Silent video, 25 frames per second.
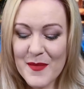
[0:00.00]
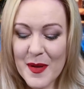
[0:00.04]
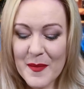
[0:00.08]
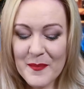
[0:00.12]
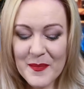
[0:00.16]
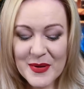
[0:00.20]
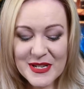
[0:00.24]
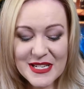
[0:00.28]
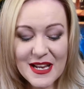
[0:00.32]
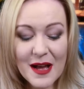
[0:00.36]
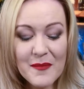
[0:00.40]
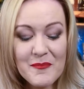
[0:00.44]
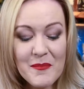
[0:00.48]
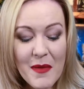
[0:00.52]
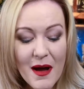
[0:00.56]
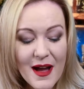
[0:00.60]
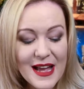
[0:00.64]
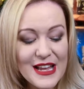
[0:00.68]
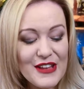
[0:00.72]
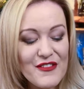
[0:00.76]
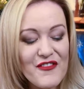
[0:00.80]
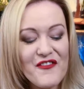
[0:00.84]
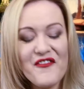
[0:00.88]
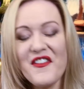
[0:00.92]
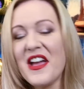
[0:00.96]
But
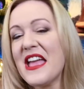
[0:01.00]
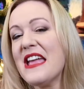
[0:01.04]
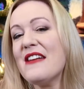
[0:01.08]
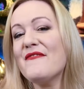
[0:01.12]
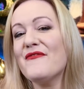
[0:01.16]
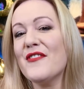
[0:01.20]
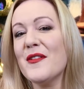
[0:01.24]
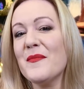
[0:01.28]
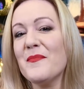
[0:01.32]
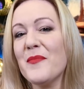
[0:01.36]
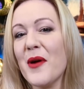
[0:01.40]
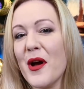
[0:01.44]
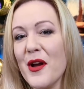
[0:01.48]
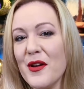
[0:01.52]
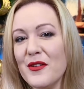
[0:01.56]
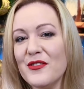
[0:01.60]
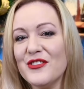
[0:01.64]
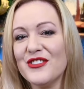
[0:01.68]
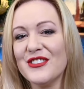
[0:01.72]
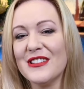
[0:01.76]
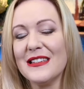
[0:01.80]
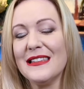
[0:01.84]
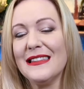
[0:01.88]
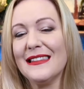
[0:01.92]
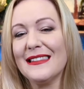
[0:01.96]
my favourite
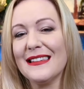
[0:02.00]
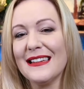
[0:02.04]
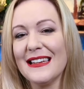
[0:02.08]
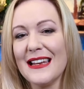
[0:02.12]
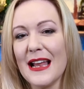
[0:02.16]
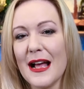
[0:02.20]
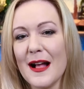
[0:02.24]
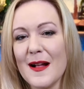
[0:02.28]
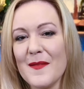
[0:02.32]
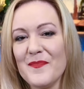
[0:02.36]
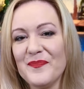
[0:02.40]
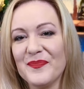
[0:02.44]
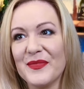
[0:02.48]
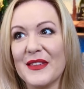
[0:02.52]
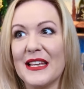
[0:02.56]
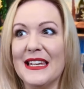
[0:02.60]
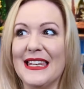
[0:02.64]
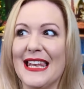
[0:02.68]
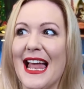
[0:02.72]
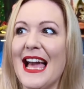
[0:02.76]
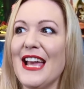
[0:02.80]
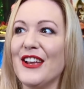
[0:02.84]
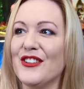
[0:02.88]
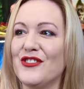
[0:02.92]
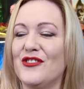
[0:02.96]
potions
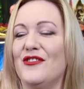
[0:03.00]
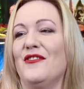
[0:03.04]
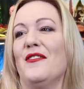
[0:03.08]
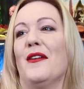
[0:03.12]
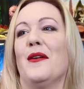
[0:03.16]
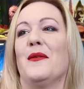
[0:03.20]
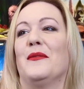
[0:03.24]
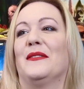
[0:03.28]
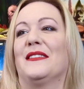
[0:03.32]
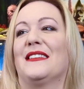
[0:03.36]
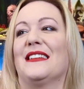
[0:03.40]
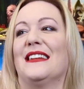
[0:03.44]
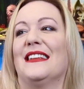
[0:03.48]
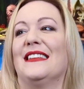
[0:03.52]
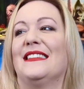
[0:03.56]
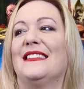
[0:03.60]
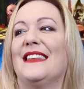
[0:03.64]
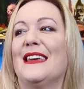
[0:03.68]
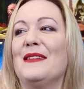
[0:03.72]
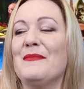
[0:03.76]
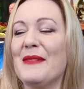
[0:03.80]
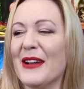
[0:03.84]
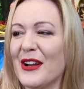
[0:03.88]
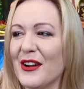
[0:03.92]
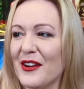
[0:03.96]
lecturer, I was going to
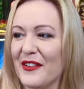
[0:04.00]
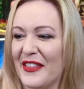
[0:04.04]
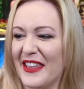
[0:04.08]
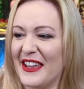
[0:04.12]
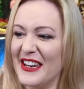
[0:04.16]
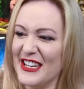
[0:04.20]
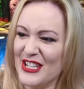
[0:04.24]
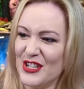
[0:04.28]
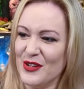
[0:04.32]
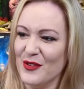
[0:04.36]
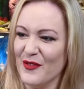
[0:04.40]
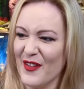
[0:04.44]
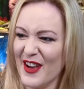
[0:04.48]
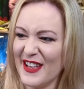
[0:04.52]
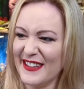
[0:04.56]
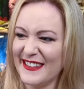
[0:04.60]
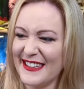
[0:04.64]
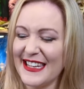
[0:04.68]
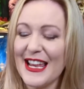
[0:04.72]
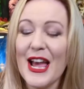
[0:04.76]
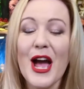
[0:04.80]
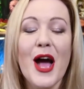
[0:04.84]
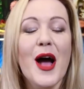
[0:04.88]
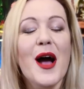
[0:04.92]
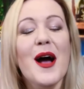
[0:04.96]
say, my God, are they in university?
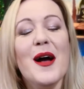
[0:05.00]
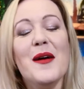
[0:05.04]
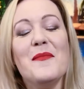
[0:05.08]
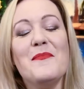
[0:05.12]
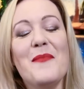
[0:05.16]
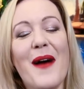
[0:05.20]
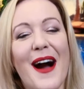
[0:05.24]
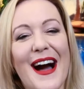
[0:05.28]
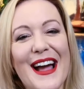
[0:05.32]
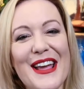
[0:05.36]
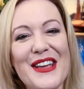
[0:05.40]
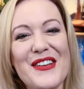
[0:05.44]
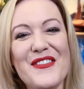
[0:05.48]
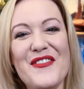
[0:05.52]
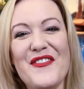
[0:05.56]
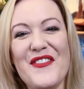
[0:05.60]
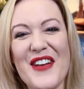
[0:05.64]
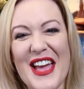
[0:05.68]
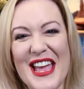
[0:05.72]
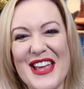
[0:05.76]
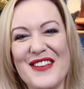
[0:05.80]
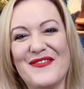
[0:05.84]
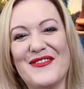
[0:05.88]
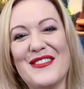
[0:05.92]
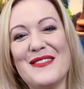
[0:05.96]
My
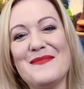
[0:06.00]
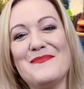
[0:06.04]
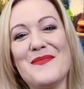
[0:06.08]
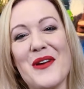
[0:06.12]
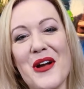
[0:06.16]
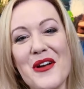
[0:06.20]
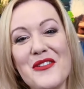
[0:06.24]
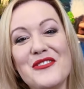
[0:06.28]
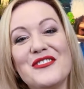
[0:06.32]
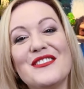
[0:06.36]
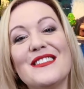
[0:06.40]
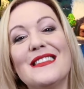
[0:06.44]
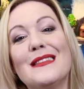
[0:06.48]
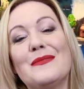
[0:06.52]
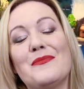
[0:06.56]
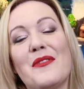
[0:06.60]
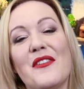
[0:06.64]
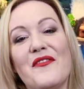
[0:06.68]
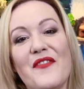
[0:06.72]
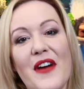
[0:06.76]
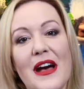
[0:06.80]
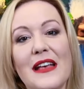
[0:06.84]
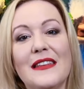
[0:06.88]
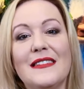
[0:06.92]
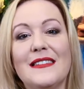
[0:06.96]
favourite potions
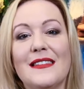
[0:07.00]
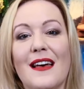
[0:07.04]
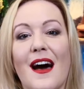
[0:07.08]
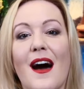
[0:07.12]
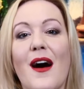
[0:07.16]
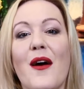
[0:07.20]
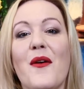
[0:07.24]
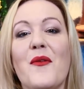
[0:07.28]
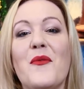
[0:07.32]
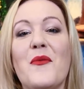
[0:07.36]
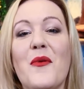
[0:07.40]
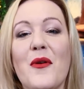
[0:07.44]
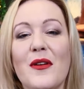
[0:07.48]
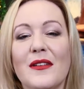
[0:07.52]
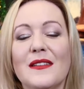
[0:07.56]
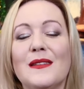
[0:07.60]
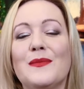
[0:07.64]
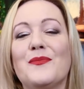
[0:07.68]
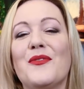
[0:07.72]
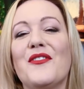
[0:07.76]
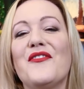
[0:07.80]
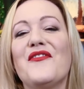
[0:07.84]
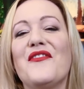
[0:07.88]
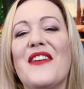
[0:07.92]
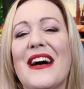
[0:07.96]
professor was
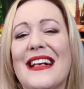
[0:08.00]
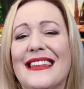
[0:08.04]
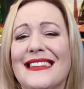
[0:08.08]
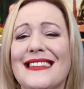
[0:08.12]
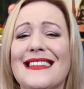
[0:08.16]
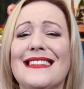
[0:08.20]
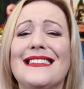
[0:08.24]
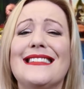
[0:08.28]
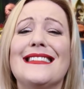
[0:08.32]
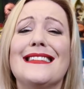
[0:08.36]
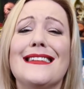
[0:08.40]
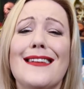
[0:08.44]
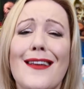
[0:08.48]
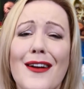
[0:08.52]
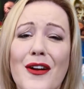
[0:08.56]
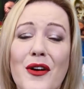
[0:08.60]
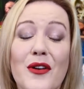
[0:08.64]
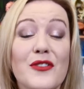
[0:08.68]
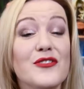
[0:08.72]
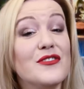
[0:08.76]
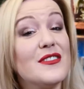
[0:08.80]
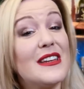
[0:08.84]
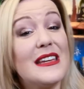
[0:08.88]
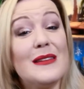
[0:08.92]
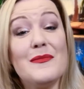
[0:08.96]
Professor
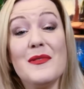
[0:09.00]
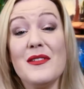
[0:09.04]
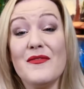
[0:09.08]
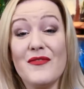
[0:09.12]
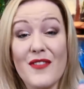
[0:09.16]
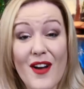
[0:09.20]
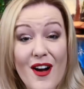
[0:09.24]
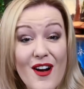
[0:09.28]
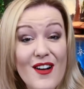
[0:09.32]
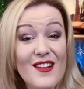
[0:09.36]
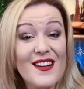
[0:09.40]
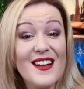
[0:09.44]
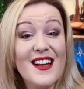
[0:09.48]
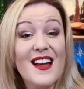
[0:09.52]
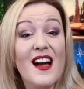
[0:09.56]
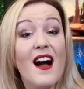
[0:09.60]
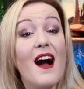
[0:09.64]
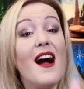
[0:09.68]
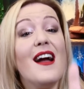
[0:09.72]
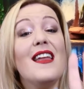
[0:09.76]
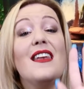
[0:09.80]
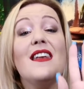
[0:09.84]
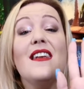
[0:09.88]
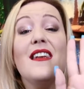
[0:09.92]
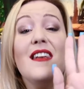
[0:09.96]
Slughorn. Don't get me wrong,
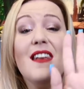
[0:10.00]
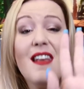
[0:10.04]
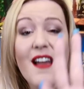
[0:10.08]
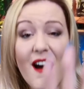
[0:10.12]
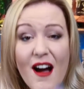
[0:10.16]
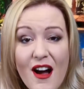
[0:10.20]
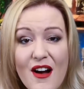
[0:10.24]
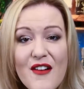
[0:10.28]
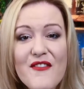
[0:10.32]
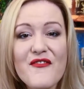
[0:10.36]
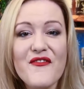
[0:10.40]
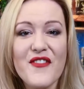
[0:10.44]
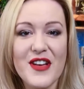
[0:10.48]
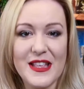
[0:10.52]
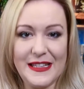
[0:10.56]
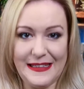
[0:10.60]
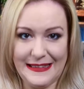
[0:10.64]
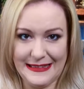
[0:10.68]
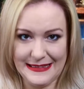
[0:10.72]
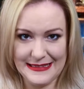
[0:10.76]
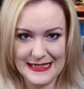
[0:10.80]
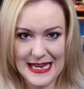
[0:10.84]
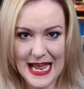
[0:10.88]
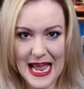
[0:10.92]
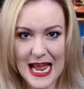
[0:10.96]
I love
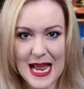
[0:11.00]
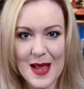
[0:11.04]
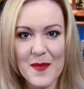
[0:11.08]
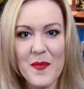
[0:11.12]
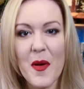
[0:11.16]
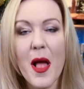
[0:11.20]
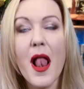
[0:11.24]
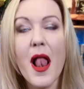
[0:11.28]
Snape.